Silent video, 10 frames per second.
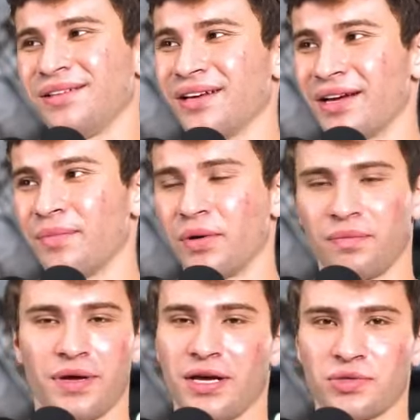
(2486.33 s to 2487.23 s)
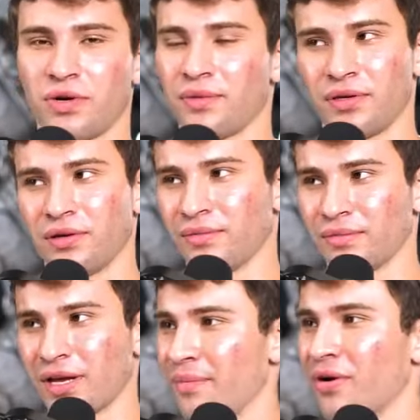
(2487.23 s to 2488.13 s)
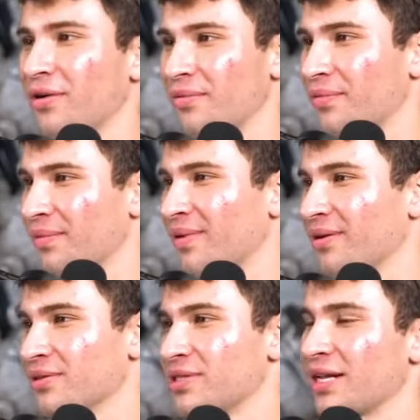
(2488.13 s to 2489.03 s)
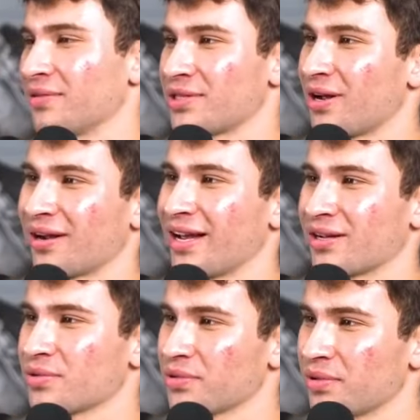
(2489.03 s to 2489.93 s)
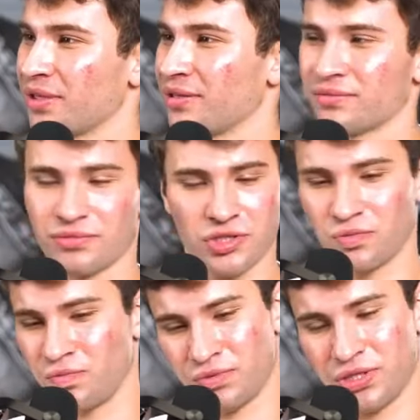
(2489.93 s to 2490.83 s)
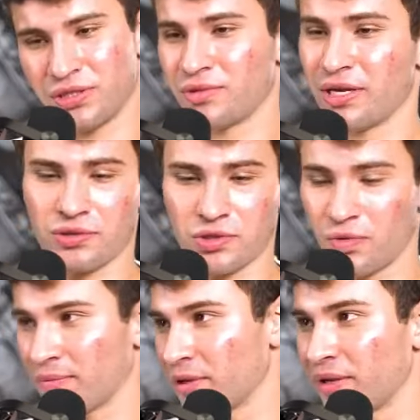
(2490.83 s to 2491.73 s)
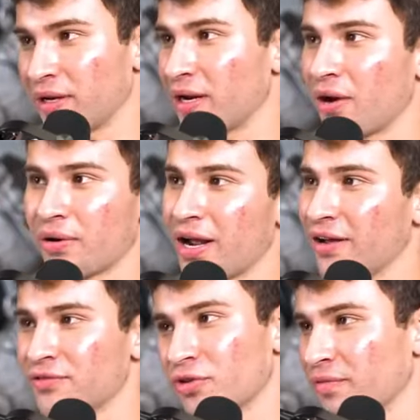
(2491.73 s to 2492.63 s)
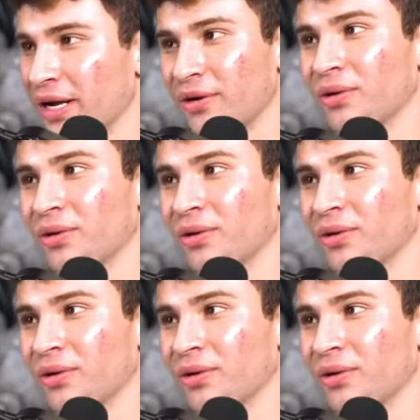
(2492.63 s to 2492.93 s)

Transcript: Yeah, but I swapped the. I brought a, a set of stock axles with me. Set, swapped them in an hour and a half. Drove back